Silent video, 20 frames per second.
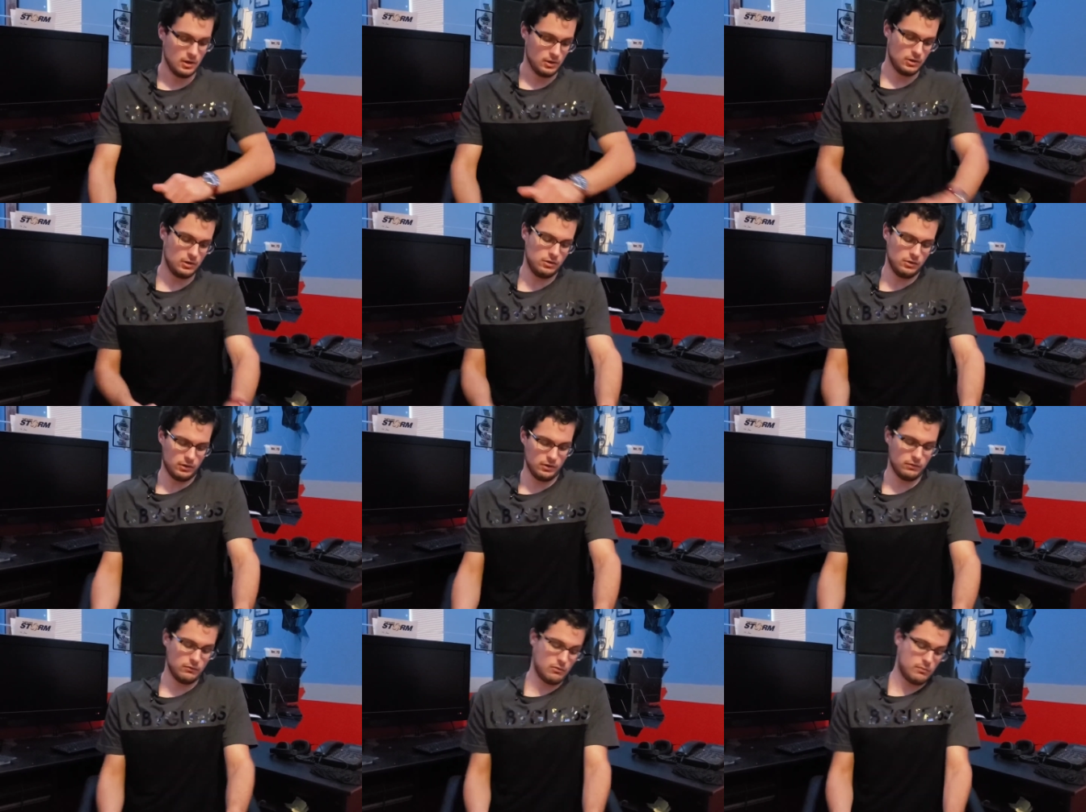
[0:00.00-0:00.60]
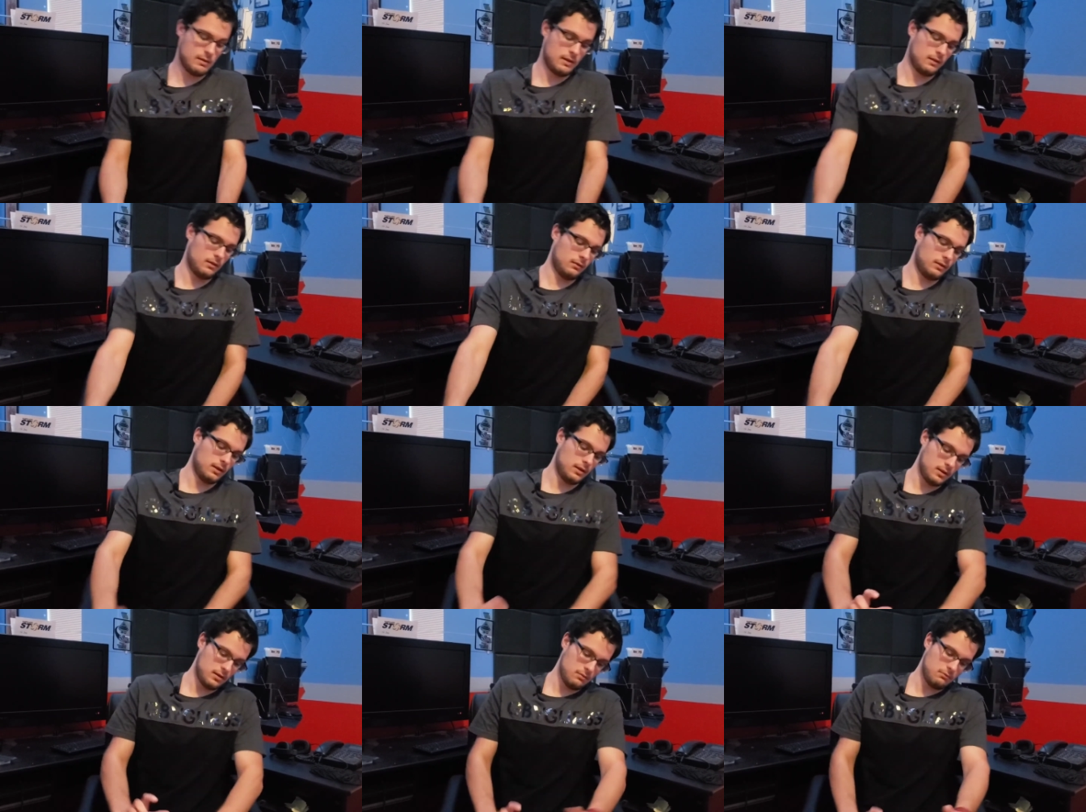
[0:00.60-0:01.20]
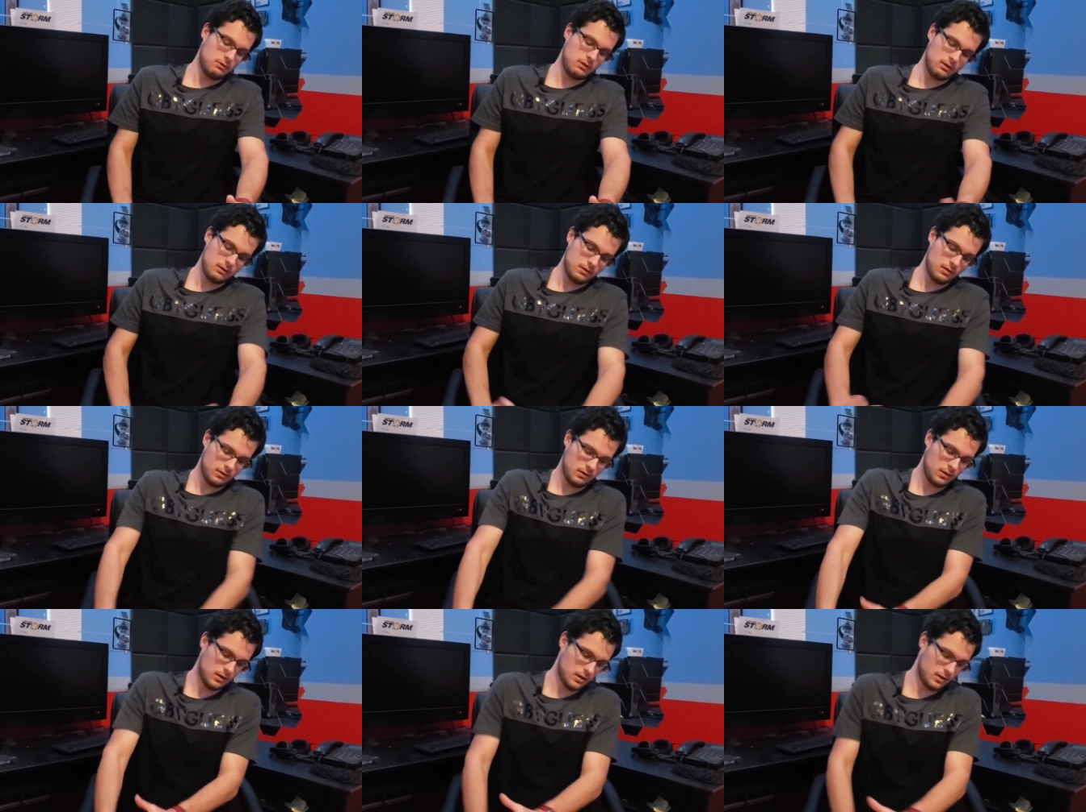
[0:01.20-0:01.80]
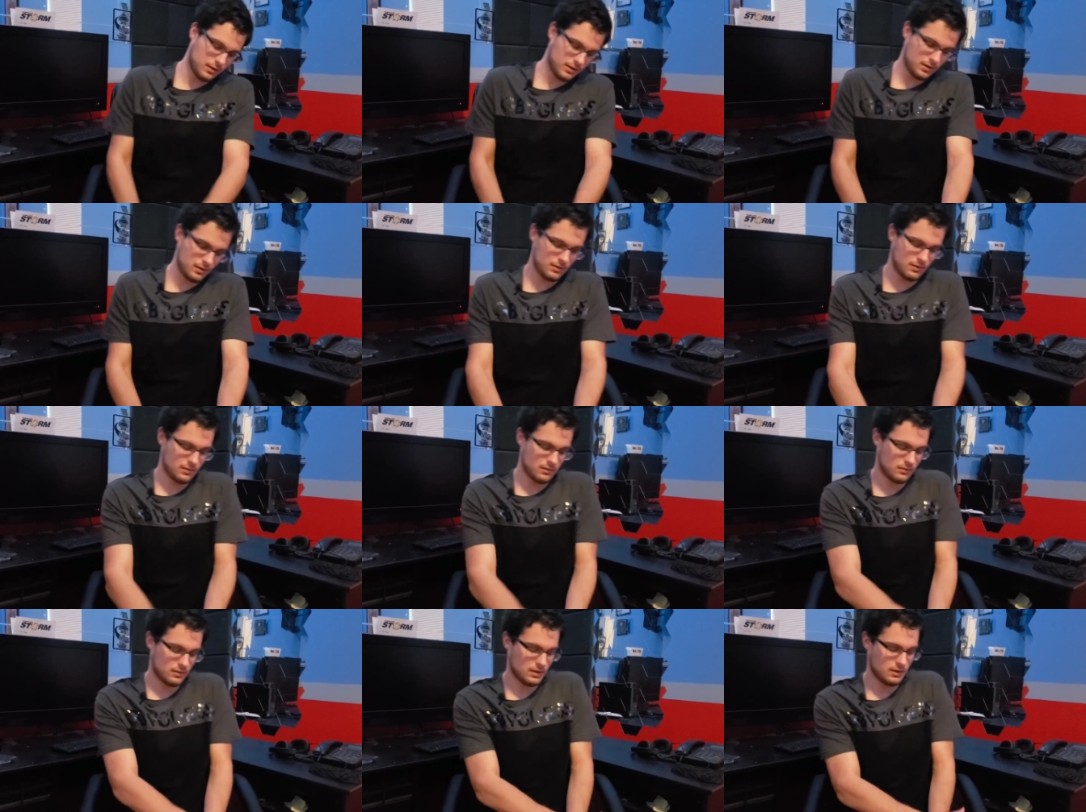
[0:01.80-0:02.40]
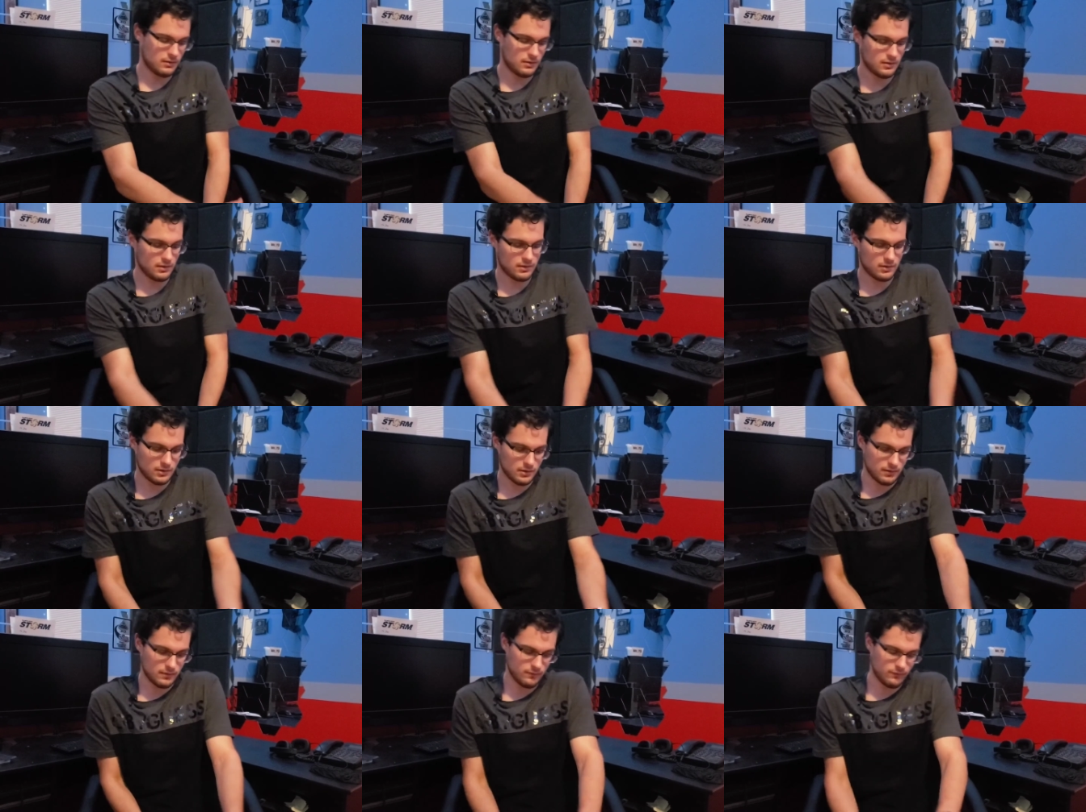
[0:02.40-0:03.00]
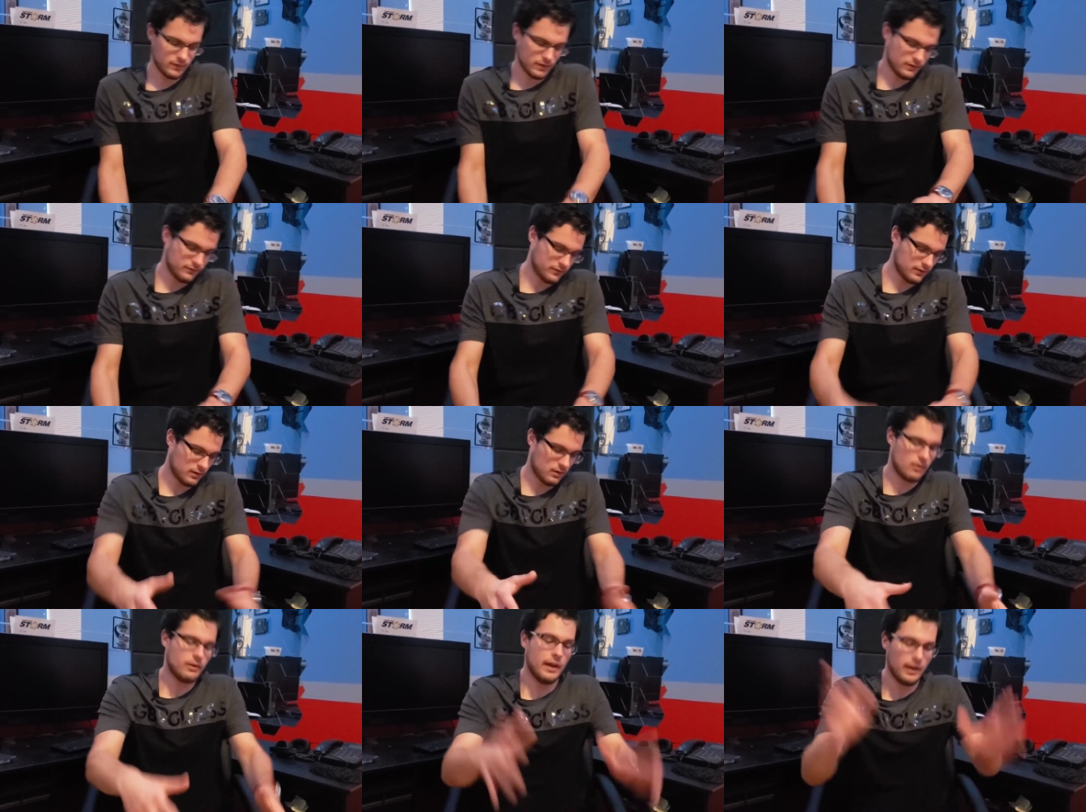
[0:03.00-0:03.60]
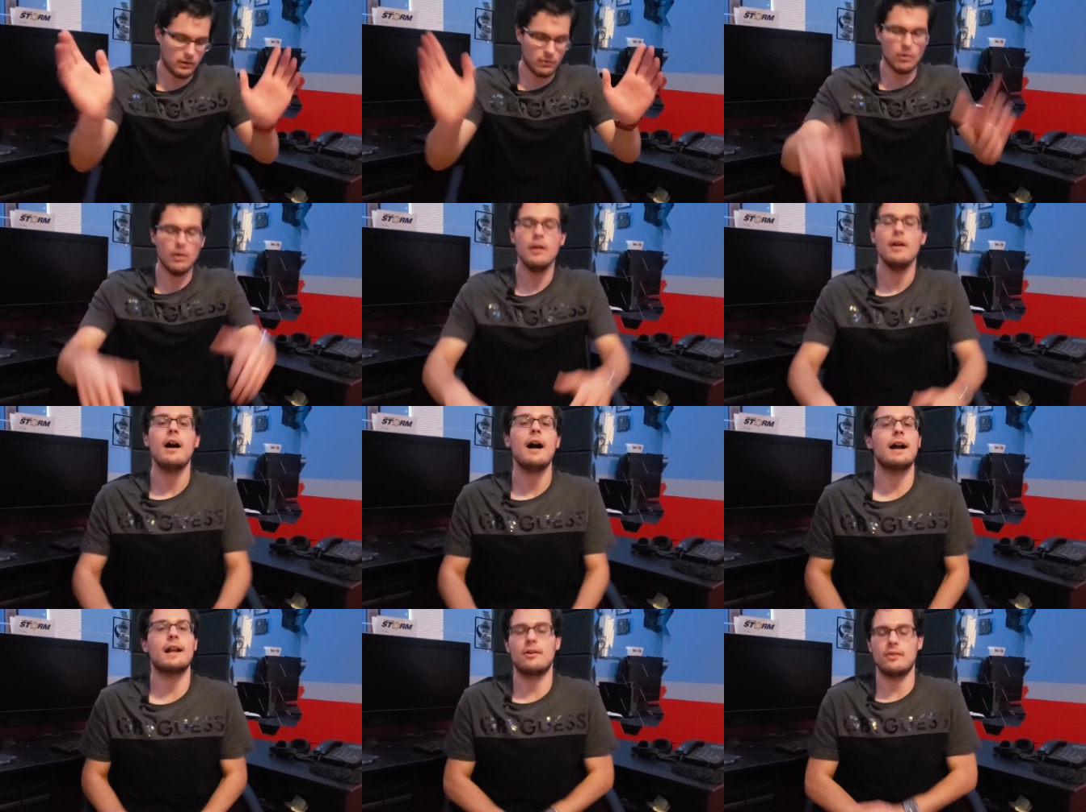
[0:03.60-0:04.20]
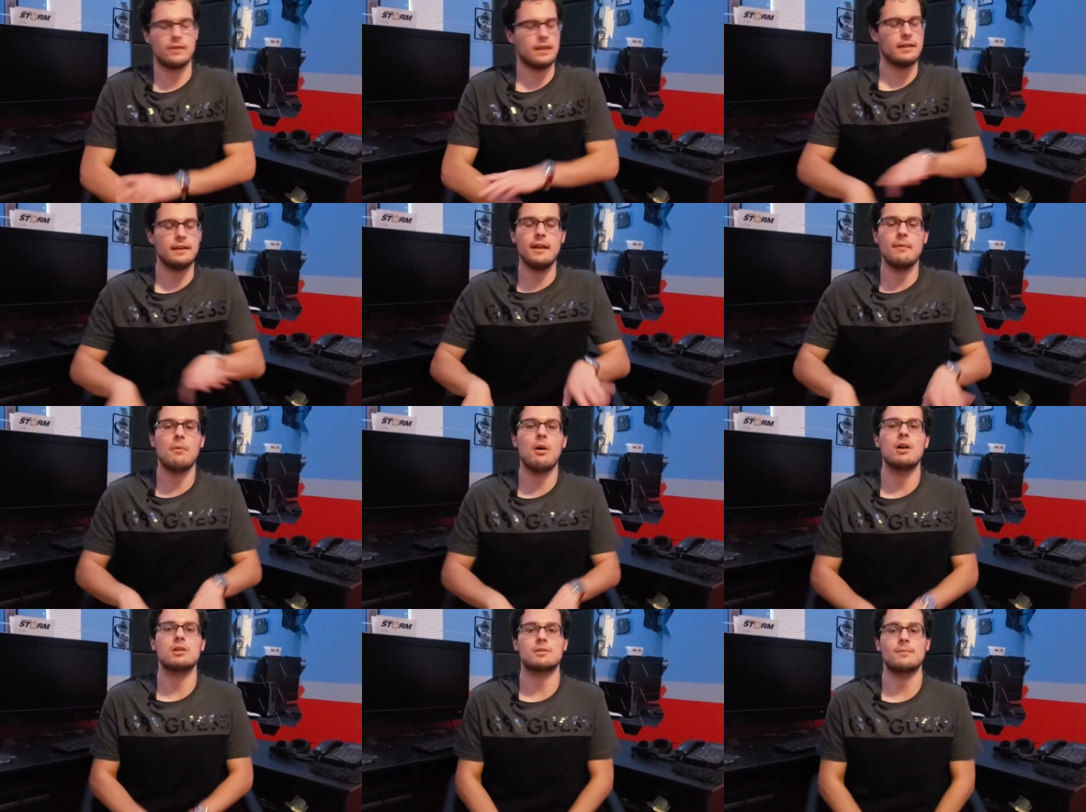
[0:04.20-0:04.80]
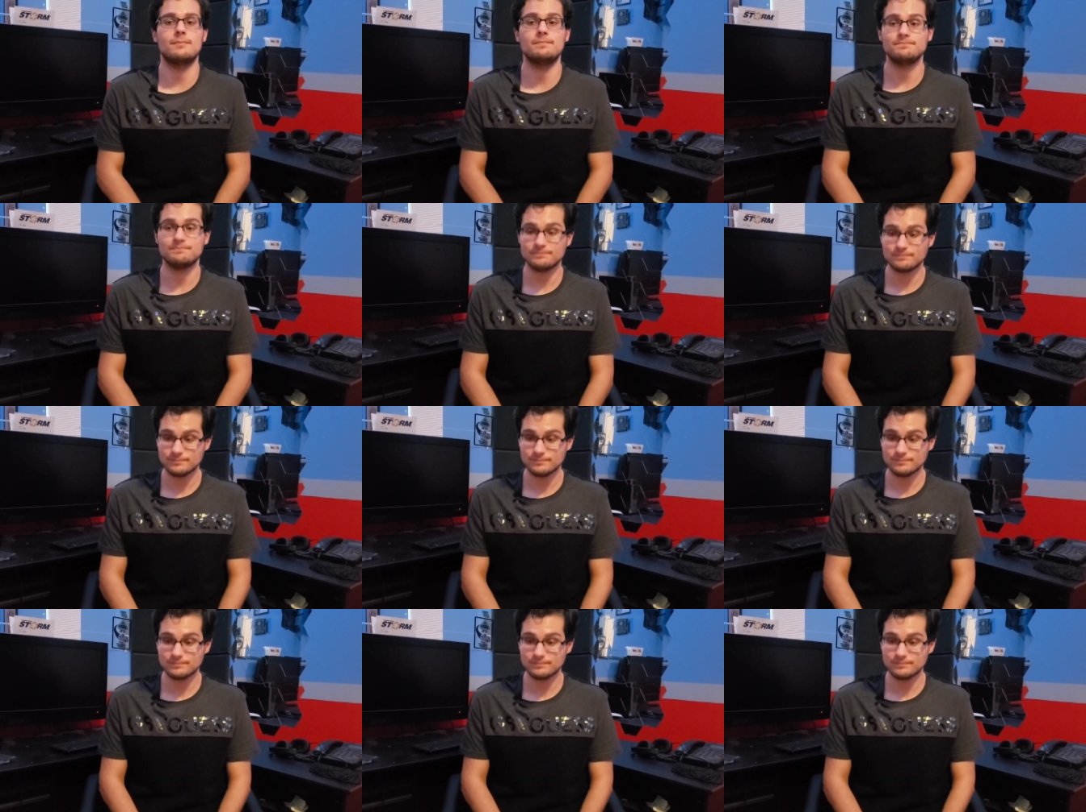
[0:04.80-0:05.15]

Just looking through, be like, okay, chicken teriyaki, okay, this, and then French fry. Okay, cool. I got everything. Yeah, awesome.